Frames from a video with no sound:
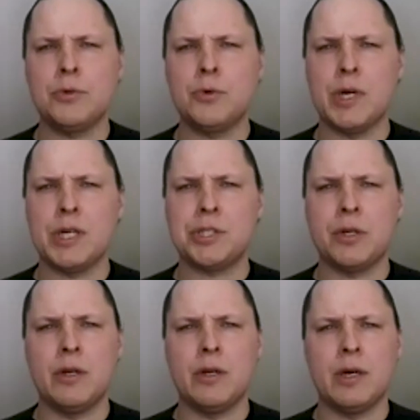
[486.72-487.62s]
a good
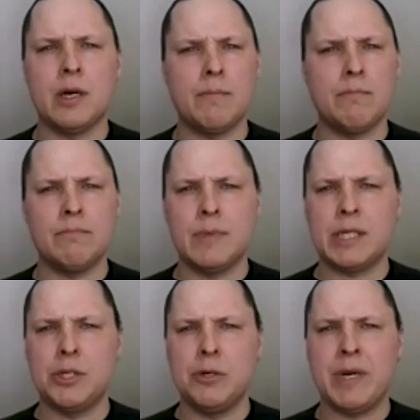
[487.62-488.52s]
question.
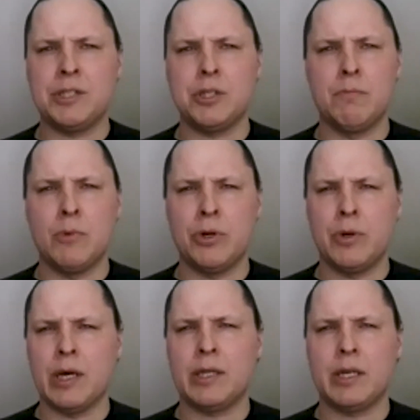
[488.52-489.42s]
As you mentioned,
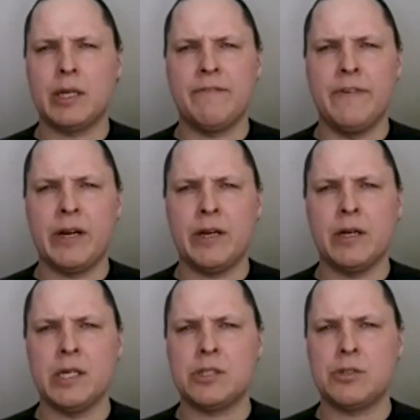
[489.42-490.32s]
Modulight had a very
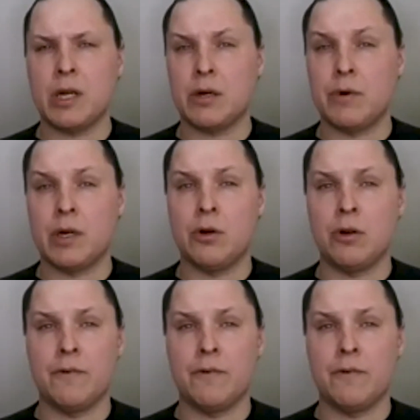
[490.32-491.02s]
nice track record of